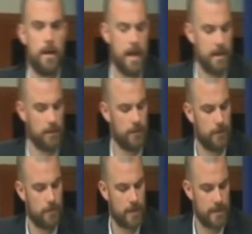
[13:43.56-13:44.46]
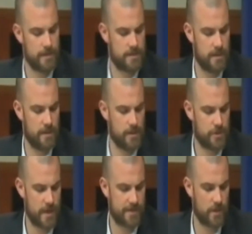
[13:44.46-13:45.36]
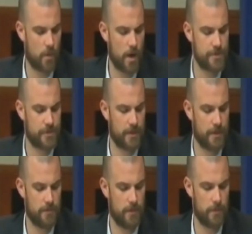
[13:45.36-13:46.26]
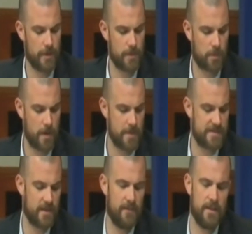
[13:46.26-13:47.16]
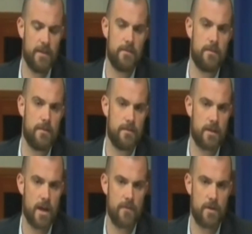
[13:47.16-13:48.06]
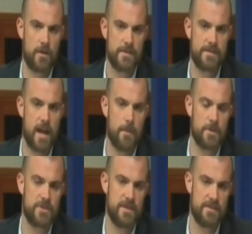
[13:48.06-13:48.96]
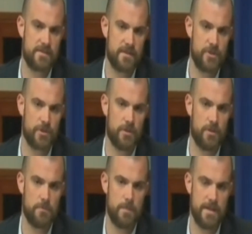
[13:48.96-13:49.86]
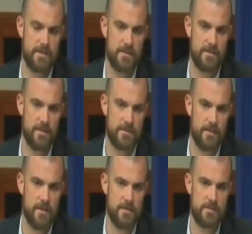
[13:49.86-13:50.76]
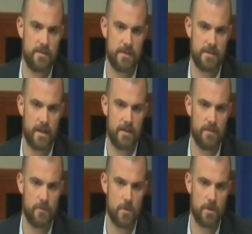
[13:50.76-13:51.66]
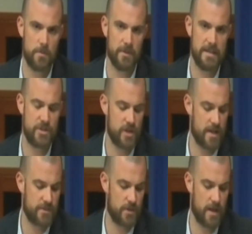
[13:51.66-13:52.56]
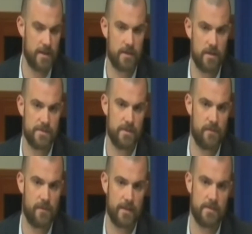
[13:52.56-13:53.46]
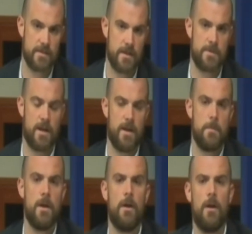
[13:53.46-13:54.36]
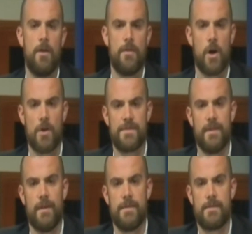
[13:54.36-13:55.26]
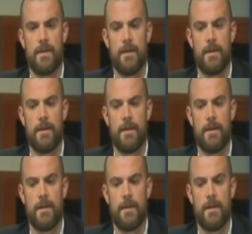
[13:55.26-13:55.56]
Hey, Lou, to address the question and really the premise of it, the governor established these essential businesses in his executive order released yesterday that goes into effect the same time that ours does